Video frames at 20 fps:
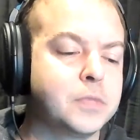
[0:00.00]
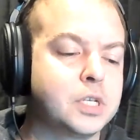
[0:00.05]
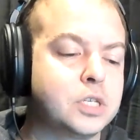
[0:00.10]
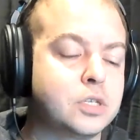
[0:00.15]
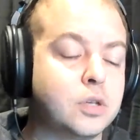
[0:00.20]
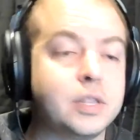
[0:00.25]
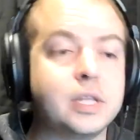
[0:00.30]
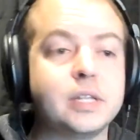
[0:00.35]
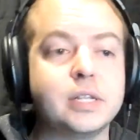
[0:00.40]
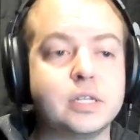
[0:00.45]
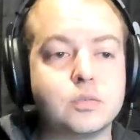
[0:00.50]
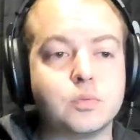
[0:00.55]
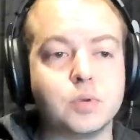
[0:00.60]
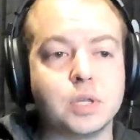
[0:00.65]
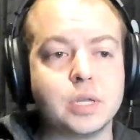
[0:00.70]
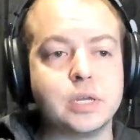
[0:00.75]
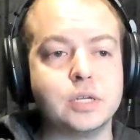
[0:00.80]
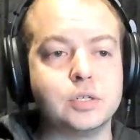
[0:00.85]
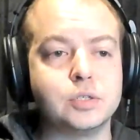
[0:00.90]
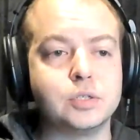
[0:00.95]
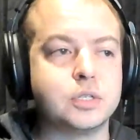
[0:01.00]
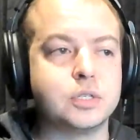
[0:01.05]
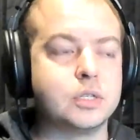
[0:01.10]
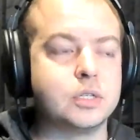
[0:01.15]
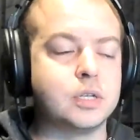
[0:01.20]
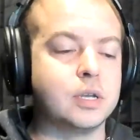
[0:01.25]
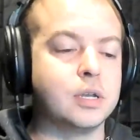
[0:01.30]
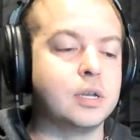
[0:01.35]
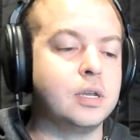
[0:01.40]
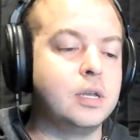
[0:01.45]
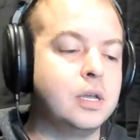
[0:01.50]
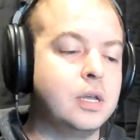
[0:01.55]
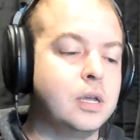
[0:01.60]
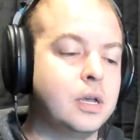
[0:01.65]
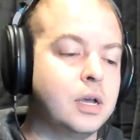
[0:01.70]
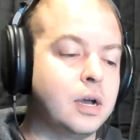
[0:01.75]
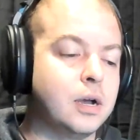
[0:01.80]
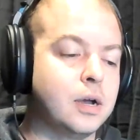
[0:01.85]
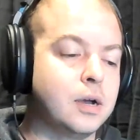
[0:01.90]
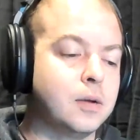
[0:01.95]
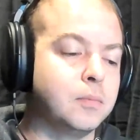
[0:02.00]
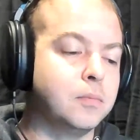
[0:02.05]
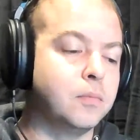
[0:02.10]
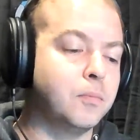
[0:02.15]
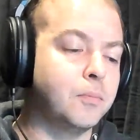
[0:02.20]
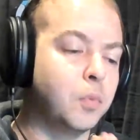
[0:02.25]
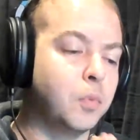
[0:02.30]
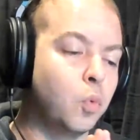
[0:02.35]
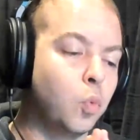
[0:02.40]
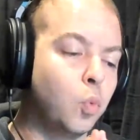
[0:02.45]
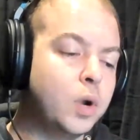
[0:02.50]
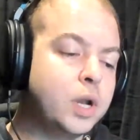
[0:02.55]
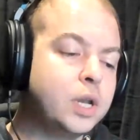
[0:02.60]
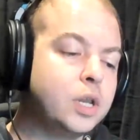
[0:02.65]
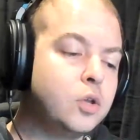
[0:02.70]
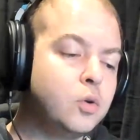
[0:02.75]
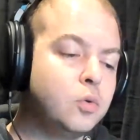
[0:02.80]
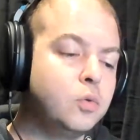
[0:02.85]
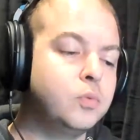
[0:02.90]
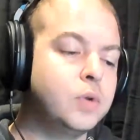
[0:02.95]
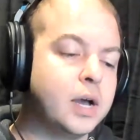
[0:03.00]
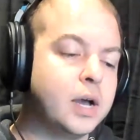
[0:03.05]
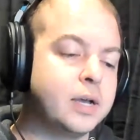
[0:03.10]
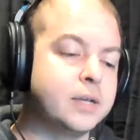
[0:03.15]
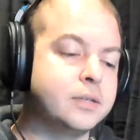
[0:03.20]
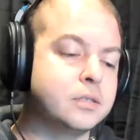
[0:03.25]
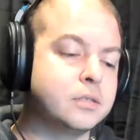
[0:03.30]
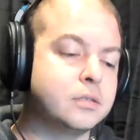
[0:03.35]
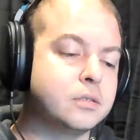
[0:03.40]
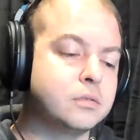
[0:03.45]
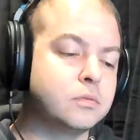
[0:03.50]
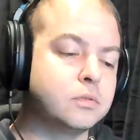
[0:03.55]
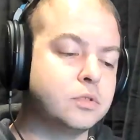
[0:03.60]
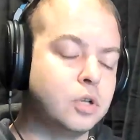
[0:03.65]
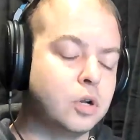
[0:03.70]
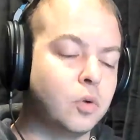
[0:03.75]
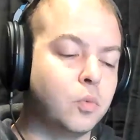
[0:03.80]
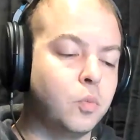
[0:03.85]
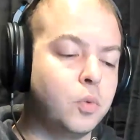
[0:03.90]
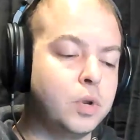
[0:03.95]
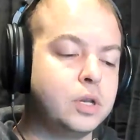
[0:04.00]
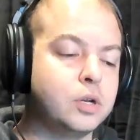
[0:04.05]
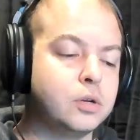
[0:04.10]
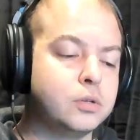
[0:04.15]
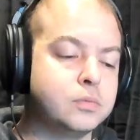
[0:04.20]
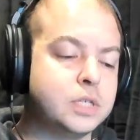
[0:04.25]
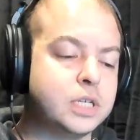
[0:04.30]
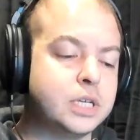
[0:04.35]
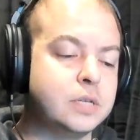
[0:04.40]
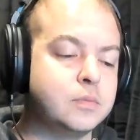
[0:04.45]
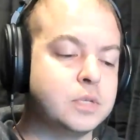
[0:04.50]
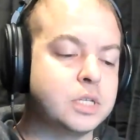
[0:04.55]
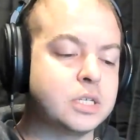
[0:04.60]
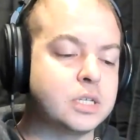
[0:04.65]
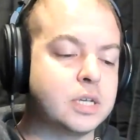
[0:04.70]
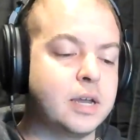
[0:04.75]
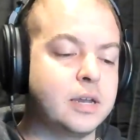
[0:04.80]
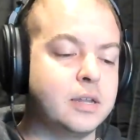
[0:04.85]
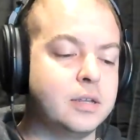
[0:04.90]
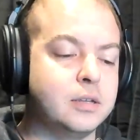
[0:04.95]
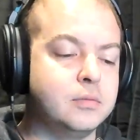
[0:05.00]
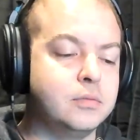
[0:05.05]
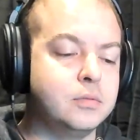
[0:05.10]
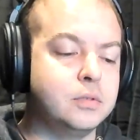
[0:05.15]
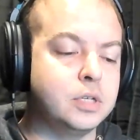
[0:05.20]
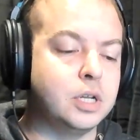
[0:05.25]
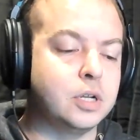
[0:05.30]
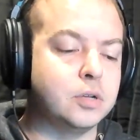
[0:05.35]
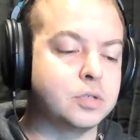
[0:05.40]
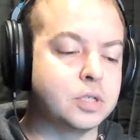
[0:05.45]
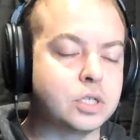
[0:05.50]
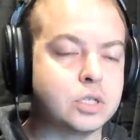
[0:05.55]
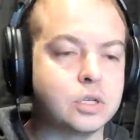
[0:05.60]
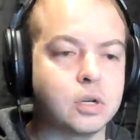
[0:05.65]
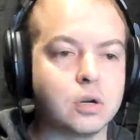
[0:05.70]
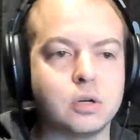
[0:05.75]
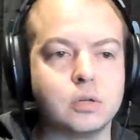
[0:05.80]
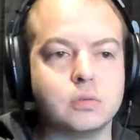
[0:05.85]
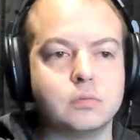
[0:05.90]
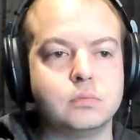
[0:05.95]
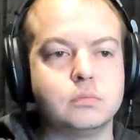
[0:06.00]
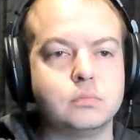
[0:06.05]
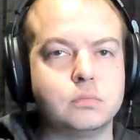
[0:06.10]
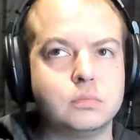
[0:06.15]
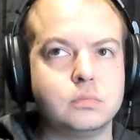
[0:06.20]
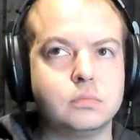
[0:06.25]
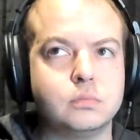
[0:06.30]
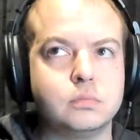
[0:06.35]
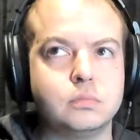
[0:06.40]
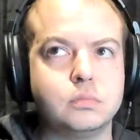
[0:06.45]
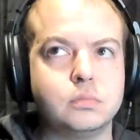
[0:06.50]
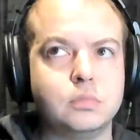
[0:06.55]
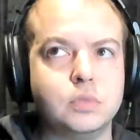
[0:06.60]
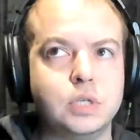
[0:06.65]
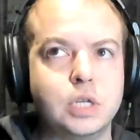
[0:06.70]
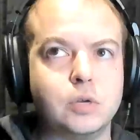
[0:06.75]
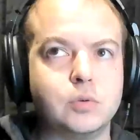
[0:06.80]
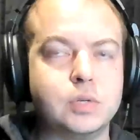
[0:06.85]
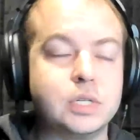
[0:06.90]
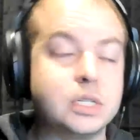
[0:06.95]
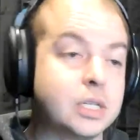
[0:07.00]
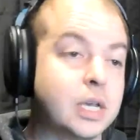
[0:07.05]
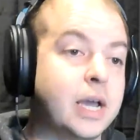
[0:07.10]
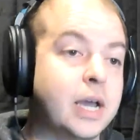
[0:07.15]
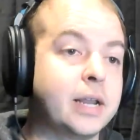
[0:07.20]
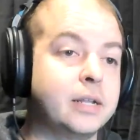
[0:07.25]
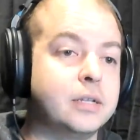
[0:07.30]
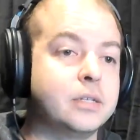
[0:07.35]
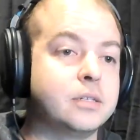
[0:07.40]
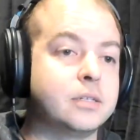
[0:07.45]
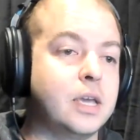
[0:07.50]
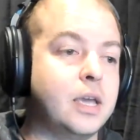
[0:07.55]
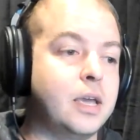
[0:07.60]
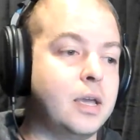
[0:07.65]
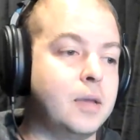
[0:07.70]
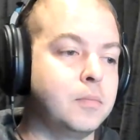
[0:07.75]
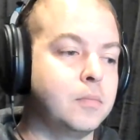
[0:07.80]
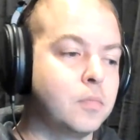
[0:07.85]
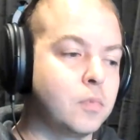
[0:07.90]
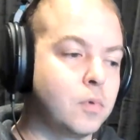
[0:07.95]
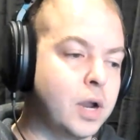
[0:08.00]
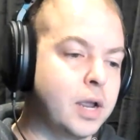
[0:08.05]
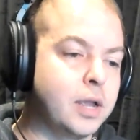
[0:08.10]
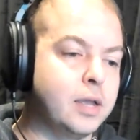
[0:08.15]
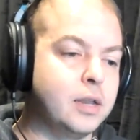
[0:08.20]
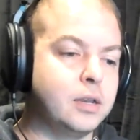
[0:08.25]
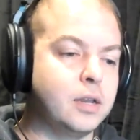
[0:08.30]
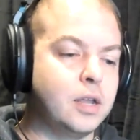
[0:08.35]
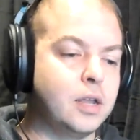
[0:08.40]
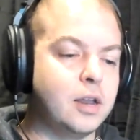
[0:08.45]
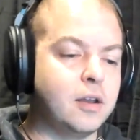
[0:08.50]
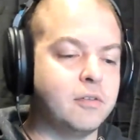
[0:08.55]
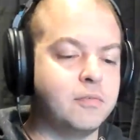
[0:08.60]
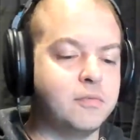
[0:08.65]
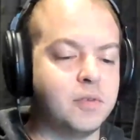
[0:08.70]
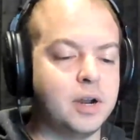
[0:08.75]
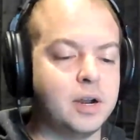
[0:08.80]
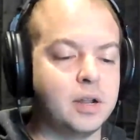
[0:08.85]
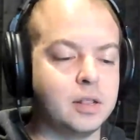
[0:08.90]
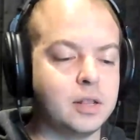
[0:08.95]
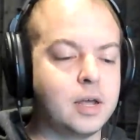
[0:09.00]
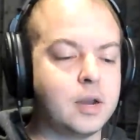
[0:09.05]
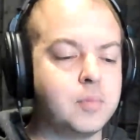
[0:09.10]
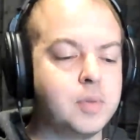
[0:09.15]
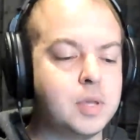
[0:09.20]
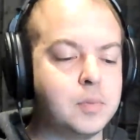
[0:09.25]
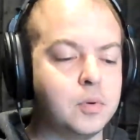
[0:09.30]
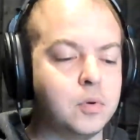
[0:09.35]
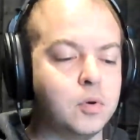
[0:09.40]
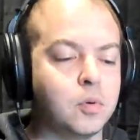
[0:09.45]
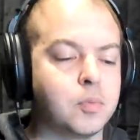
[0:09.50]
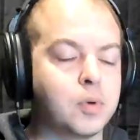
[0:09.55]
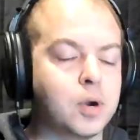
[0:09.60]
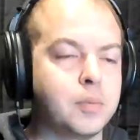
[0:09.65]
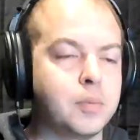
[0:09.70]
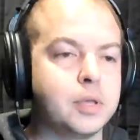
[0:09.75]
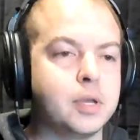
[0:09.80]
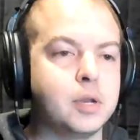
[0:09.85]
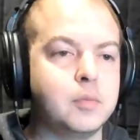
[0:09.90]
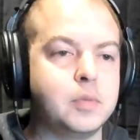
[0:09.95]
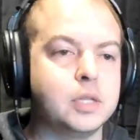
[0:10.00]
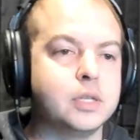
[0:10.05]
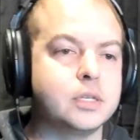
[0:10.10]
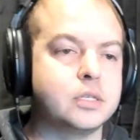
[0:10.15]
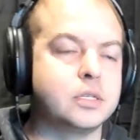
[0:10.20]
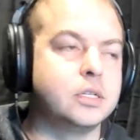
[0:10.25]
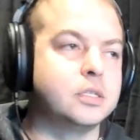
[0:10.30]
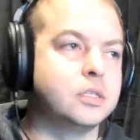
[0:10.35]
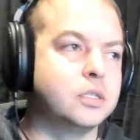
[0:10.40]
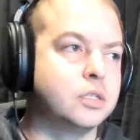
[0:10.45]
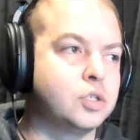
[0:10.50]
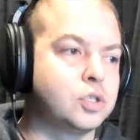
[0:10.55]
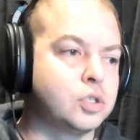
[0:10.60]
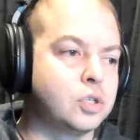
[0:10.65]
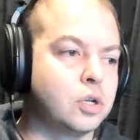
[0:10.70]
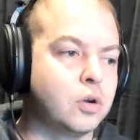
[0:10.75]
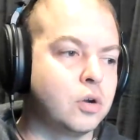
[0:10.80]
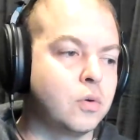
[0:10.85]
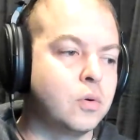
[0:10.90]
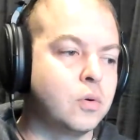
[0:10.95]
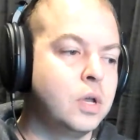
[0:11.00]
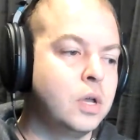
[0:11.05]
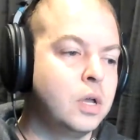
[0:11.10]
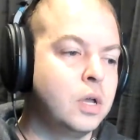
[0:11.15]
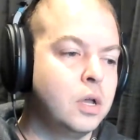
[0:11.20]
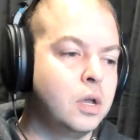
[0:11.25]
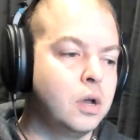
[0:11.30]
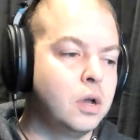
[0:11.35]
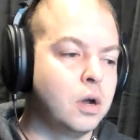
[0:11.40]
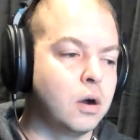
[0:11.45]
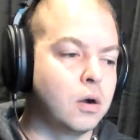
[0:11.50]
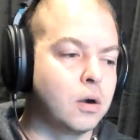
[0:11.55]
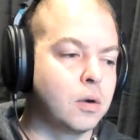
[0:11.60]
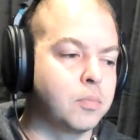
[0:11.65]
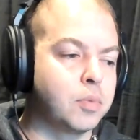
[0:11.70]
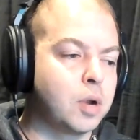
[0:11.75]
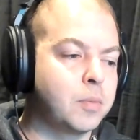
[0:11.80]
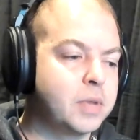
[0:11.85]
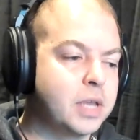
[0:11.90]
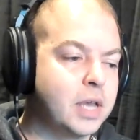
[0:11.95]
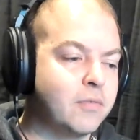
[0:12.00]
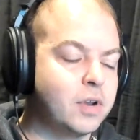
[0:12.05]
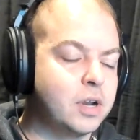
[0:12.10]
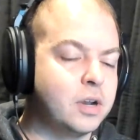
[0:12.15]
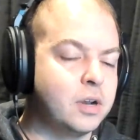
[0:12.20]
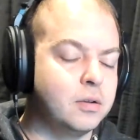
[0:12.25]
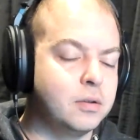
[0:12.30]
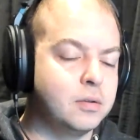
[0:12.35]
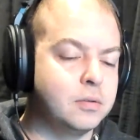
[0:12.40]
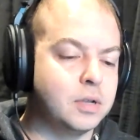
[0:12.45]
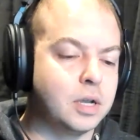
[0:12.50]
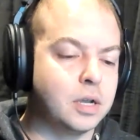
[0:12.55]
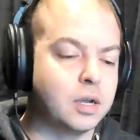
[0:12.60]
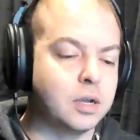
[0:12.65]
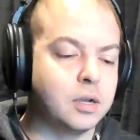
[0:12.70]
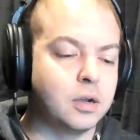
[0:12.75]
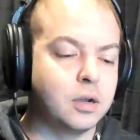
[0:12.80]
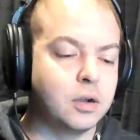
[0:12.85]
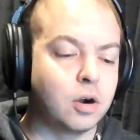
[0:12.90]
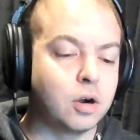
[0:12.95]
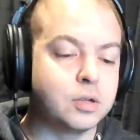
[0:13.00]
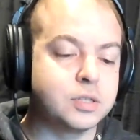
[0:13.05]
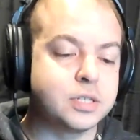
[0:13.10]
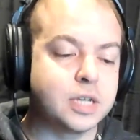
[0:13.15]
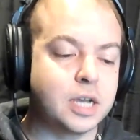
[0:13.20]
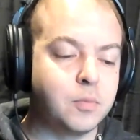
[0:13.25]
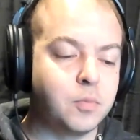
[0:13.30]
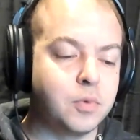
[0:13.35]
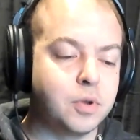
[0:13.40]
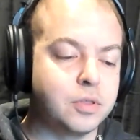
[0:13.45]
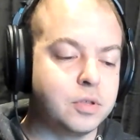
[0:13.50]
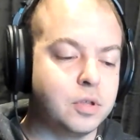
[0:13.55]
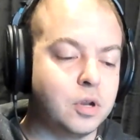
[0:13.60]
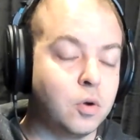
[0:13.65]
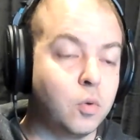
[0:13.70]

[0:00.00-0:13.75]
So I think that's really interesting. When you guys, when your team decided, to start, designing this game, right? And I find a lot of people who are probably going to be listening to this show are probably having a hard time with,